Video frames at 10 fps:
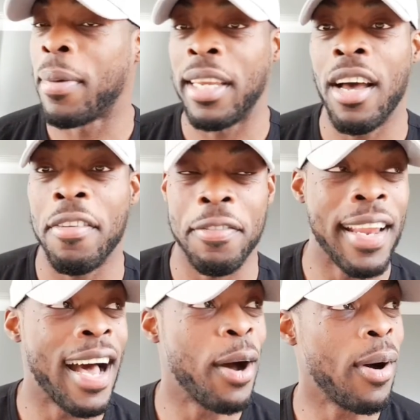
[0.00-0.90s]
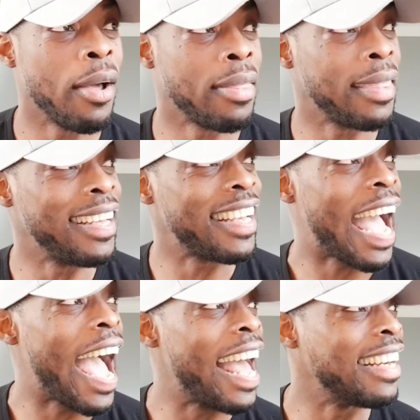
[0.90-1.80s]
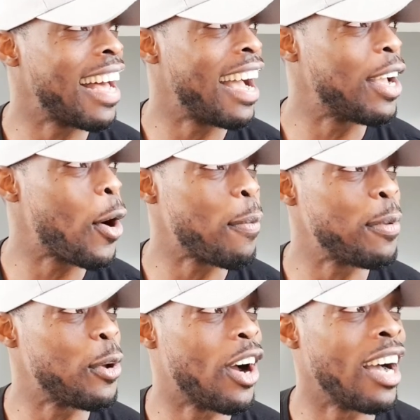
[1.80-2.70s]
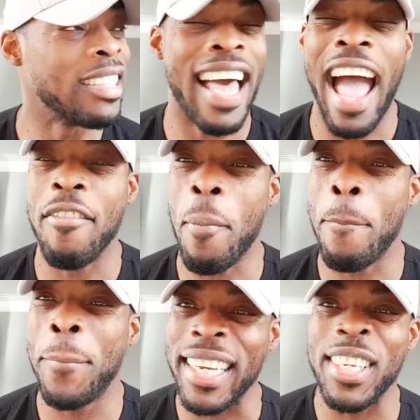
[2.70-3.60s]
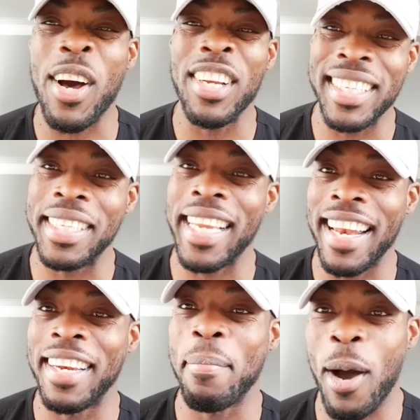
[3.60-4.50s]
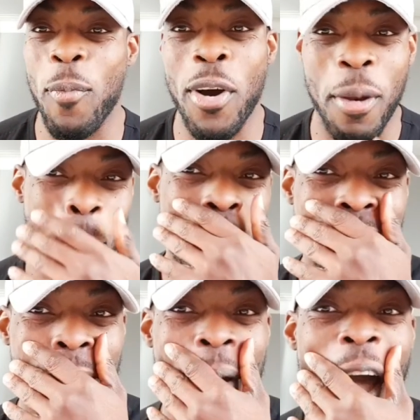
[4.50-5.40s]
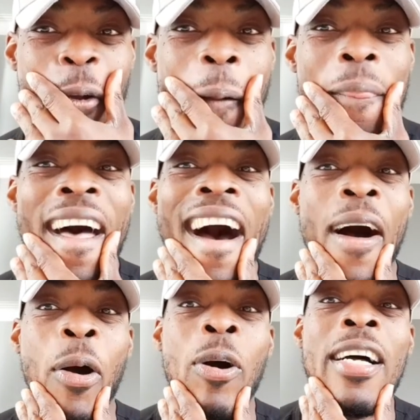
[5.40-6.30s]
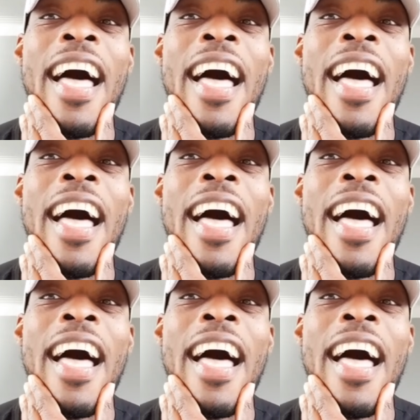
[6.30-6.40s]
enough now, I think, and I hope you guys have a better understanding about what the brand's about now.